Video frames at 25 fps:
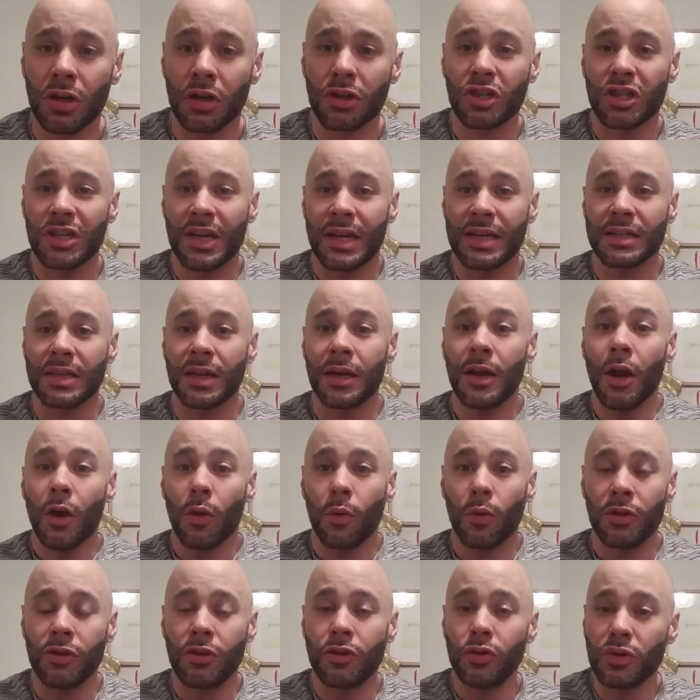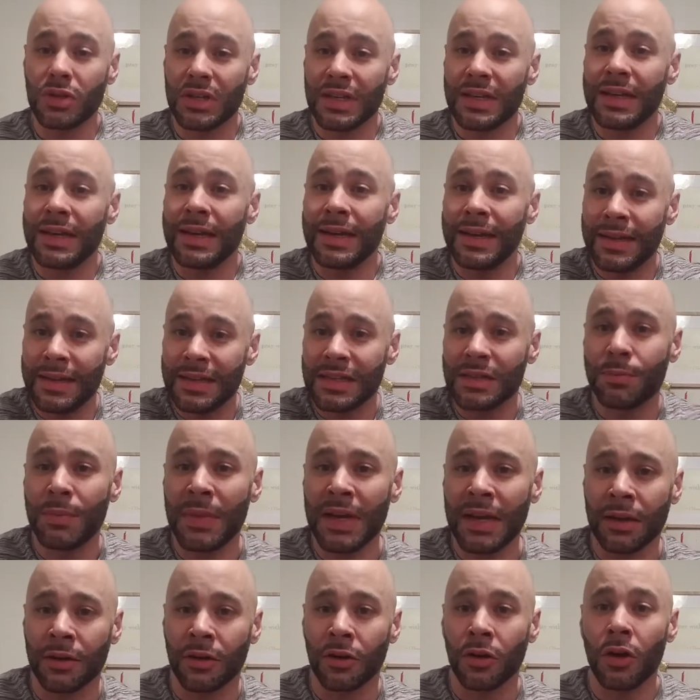our chest, we're using it in this
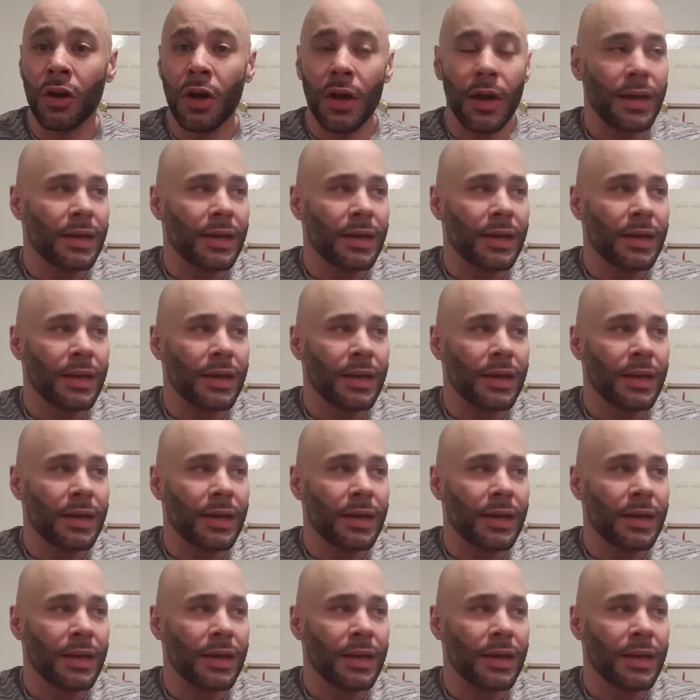manner.